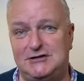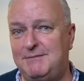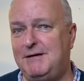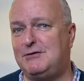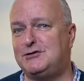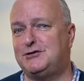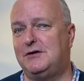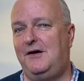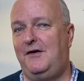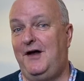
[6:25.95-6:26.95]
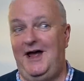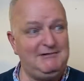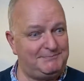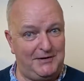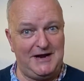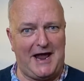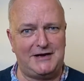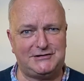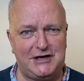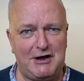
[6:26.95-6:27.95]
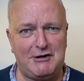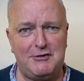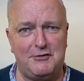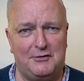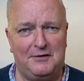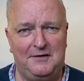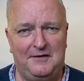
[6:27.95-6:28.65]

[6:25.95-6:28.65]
No, he wasn't. He was putting out a circle.